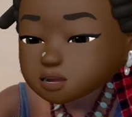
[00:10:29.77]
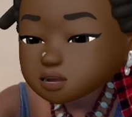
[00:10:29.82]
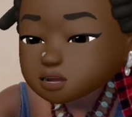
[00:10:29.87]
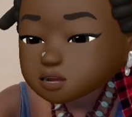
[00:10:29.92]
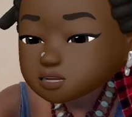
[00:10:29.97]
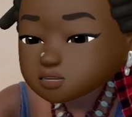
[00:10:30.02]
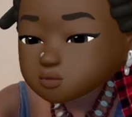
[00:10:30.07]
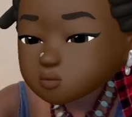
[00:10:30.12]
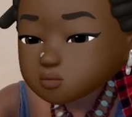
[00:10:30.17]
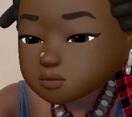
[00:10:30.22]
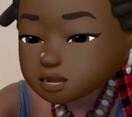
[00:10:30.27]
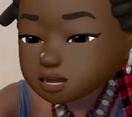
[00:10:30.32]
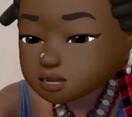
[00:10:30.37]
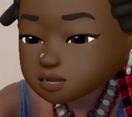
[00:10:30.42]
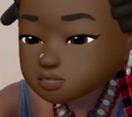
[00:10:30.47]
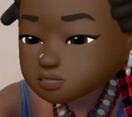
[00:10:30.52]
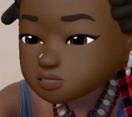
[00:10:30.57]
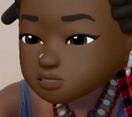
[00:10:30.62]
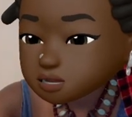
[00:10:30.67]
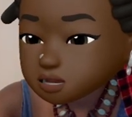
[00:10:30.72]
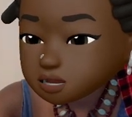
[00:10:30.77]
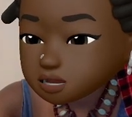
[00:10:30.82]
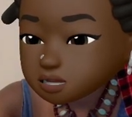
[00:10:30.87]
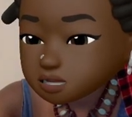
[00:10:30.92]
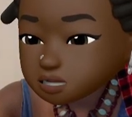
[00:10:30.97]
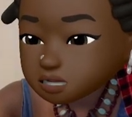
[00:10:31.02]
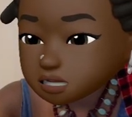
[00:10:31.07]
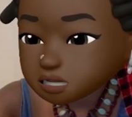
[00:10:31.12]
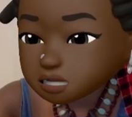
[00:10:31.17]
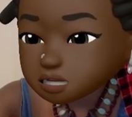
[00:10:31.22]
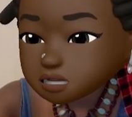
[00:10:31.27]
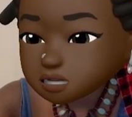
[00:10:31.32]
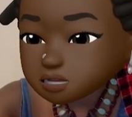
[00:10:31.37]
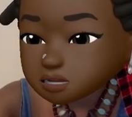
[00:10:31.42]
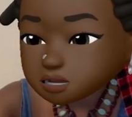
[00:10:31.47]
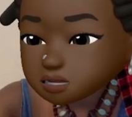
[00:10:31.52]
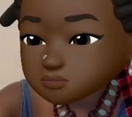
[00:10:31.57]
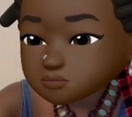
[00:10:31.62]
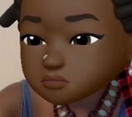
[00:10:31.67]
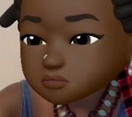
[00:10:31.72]
So here is
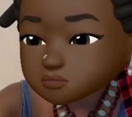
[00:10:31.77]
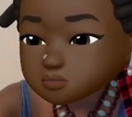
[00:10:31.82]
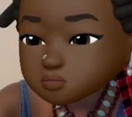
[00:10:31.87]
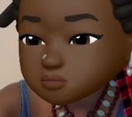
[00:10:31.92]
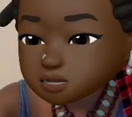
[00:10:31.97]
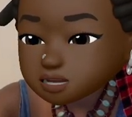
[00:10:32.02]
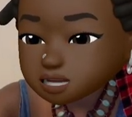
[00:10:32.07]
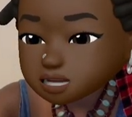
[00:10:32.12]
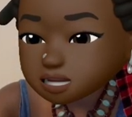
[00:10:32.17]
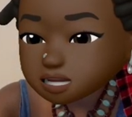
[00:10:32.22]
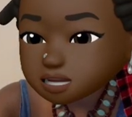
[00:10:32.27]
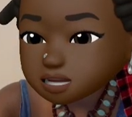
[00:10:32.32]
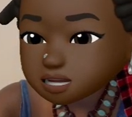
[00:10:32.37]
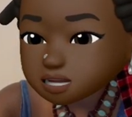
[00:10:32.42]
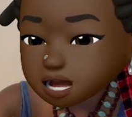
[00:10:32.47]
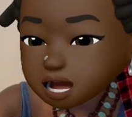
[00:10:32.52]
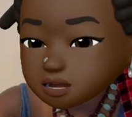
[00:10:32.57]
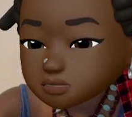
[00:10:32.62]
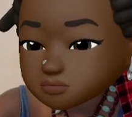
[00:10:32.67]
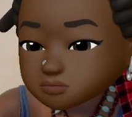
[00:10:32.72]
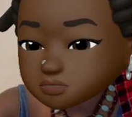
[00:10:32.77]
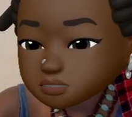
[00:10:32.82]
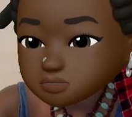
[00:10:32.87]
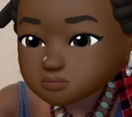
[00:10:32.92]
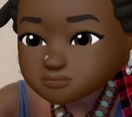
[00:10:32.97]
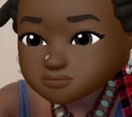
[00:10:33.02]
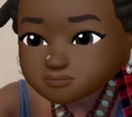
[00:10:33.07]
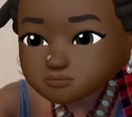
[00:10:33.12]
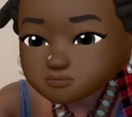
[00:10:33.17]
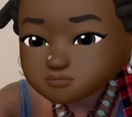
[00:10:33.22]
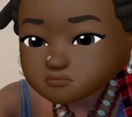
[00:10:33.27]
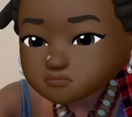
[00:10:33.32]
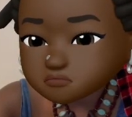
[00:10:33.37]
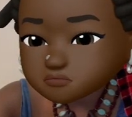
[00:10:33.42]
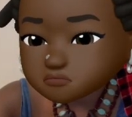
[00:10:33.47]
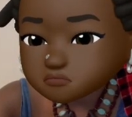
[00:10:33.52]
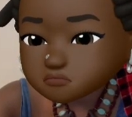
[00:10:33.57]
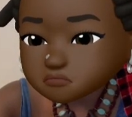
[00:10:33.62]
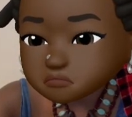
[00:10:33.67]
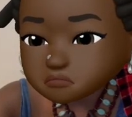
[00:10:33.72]
moon in sixth house.
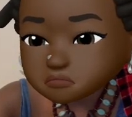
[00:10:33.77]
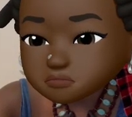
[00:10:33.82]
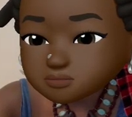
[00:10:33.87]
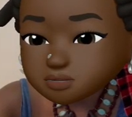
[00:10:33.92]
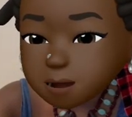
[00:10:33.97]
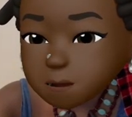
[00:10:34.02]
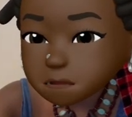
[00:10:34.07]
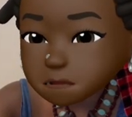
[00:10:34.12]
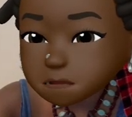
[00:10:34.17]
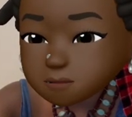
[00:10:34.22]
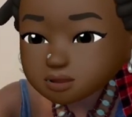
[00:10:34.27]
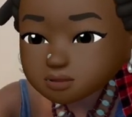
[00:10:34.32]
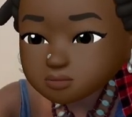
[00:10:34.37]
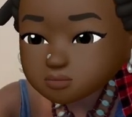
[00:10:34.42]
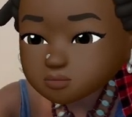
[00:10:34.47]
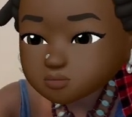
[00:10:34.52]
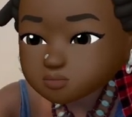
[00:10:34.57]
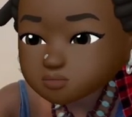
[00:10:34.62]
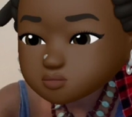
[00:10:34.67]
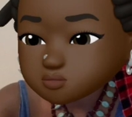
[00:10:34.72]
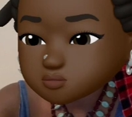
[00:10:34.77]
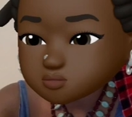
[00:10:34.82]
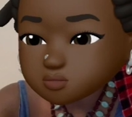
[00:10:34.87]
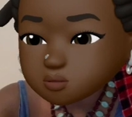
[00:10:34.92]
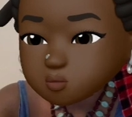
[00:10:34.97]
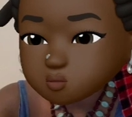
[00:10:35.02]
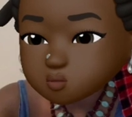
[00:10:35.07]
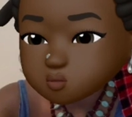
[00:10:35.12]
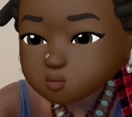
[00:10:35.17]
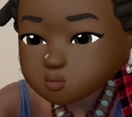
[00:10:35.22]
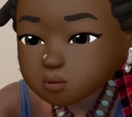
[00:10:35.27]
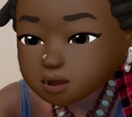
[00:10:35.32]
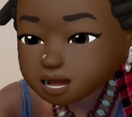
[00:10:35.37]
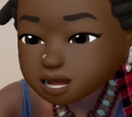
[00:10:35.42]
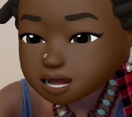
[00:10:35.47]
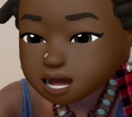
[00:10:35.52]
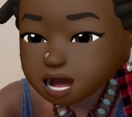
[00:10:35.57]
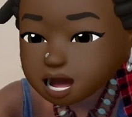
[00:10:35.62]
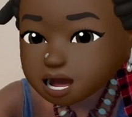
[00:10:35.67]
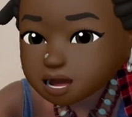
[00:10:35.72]
Boom,
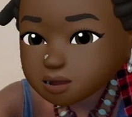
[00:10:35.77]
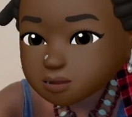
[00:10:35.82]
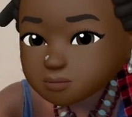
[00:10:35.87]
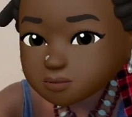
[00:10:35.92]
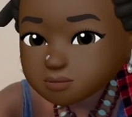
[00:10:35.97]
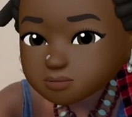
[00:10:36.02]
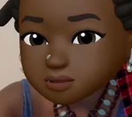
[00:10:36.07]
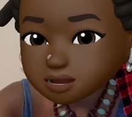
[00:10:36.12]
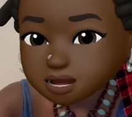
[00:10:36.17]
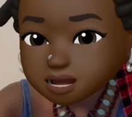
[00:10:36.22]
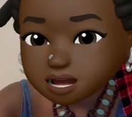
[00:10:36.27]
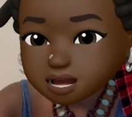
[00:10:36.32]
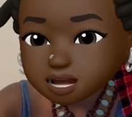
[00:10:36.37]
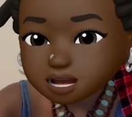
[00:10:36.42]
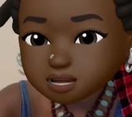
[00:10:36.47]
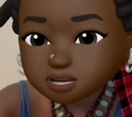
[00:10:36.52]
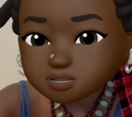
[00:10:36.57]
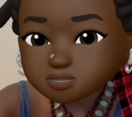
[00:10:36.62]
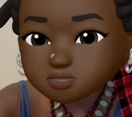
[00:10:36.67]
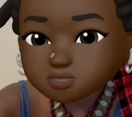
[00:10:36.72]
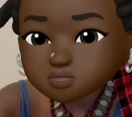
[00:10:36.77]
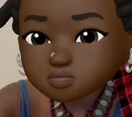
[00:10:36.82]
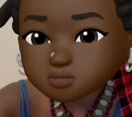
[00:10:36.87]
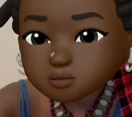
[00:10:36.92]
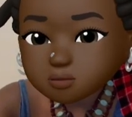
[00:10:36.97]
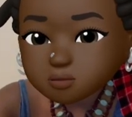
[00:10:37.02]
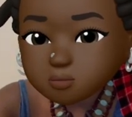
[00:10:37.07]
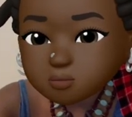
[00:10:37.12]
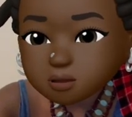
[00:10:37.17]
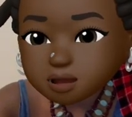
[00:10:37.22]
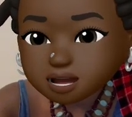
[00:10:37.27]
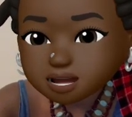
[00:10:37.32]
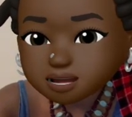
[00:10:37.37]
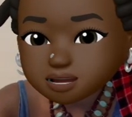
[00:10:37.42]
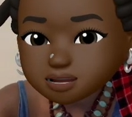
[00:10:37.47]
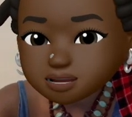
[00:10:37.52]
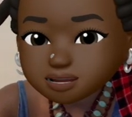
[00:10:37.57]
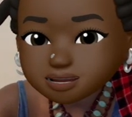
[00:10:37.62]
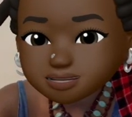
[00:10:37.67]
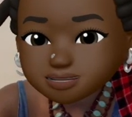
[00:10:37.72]
read up, enjoy
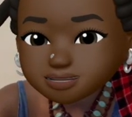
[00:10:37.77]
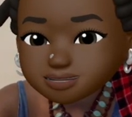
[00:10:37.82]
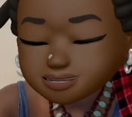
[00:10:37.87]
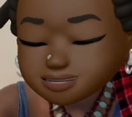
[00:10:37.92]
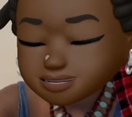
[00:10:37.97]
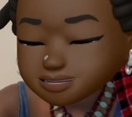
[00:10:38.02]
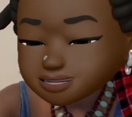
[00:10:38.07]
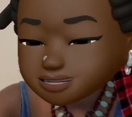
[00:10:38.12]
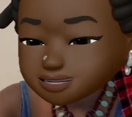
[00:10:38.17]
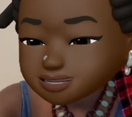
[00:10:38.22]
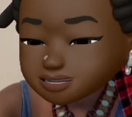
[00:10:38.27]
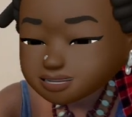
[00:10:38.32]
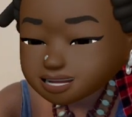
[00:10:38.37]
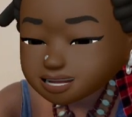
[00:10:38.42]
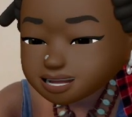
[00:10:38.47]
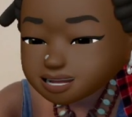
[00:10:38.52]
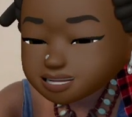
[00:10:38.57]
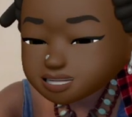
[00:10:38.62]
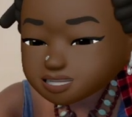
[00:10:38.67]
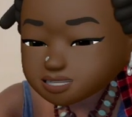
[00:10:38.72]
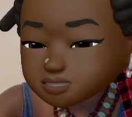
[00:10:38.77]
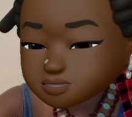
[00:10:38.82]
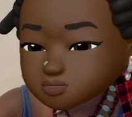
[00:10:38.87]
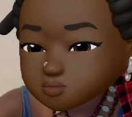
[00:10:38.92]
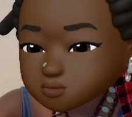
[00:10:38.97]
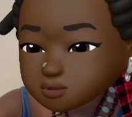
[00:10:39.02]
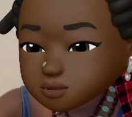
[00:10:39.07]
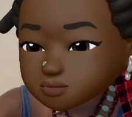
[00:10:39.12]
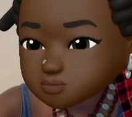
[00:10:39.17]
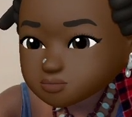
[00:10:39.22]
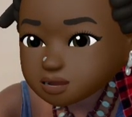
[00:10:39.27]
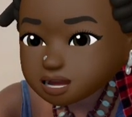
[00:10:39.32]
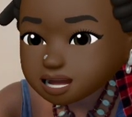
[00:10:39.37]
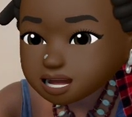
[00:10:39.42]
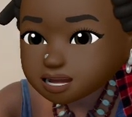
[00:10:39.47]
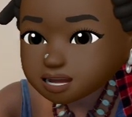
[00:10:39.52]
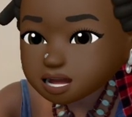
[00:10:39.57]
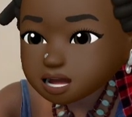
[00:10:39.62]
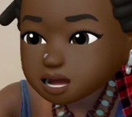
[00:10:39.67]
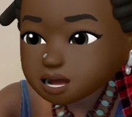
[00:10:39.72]

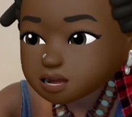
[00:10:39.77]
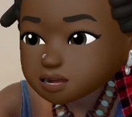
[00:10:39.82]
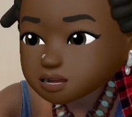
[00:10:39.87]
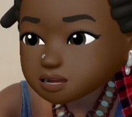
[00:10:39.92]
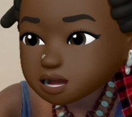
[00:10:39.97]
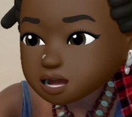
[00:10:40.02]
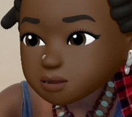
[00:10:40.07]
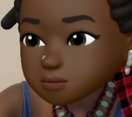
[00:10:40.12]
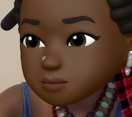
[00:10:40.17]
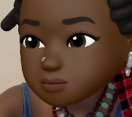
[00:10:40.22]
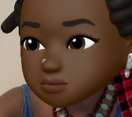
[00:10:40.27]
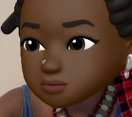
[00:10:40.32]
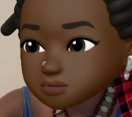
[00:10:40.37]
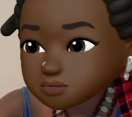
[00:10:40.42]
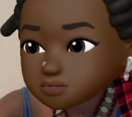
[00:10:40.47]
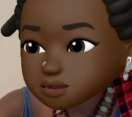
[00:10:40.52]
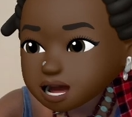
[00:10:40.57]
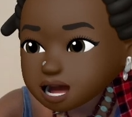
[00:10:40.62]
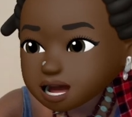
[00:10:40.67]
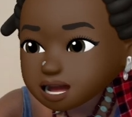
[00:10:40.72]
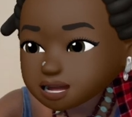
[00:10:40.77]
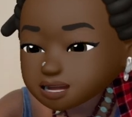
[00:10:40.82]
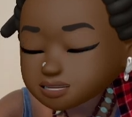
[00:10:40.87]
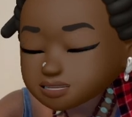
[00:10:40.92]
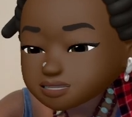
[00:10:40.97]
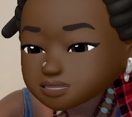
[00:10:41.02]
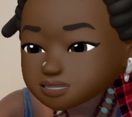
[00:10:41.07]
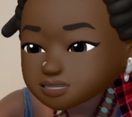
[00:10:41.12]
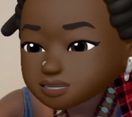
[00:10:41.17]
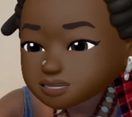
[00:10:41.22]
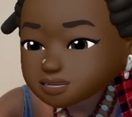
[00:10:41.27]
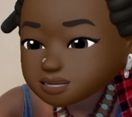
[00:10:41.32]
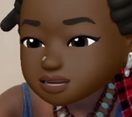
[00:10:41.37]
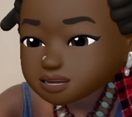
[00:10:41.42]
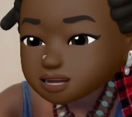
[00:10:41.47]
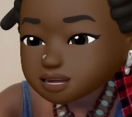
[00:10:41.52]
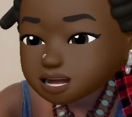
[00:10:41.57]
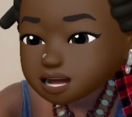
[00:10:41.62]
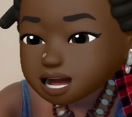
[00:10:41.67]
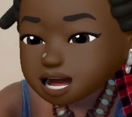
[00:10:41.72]
reading all up on that.
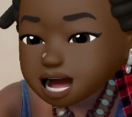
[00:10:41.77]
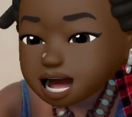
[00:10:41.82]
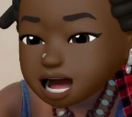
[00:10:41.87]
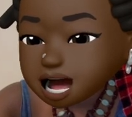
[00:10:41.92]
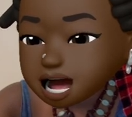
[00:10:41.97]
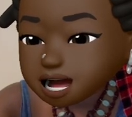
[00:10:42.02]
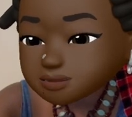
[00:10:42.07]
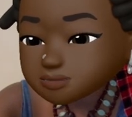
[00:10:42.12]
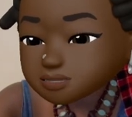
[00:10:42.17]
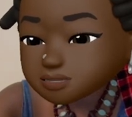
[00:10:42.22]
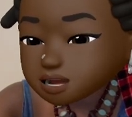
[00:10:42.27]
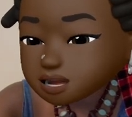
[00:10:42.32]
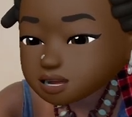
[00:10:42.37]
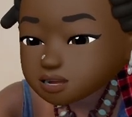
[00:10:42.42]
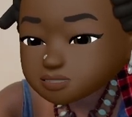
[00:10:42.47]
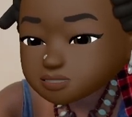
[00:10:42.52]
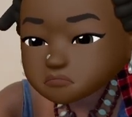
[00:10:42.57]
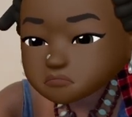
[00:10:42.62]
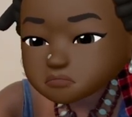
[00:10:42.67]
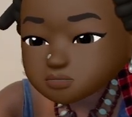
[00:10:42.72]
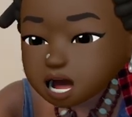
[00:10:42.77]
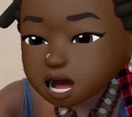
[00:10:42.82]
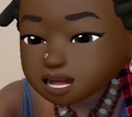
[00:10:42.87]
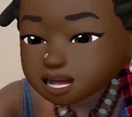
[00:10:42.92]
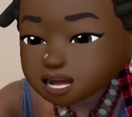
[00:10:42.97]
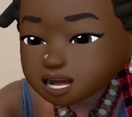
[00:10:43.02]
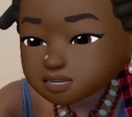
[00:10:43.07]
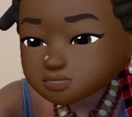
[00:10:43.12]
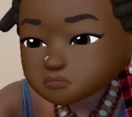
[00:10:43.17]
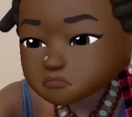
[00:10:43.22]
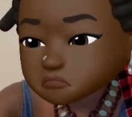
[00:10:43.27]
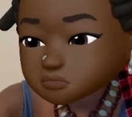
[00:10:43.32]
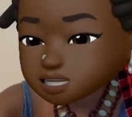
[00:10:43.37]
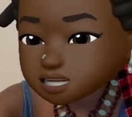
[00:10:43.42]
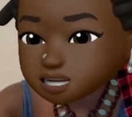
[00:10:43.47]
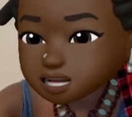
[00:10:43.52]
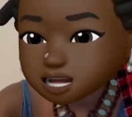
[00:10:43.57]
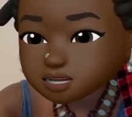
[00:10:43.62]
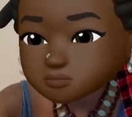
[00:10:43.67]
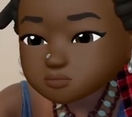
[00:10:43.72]
And then again, just
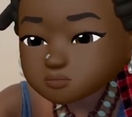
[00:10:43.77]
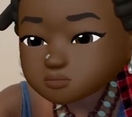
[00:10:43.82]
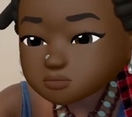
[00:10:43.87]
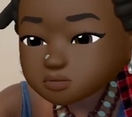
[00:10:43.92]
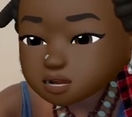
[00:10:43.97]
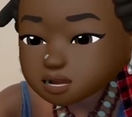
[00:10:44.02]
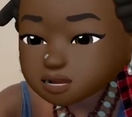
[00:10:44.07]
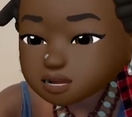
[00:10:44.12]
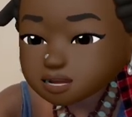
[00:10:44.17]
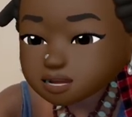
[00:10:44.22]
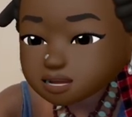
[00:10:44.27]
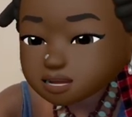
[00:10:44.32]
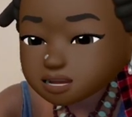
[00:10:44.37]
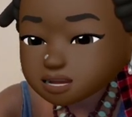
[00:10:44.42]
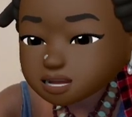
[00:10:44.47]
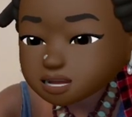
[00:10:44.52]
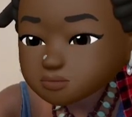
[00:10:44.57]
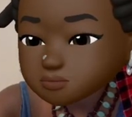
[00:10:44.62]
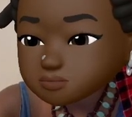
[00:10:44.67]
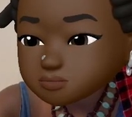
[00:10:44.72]
keep reading, keep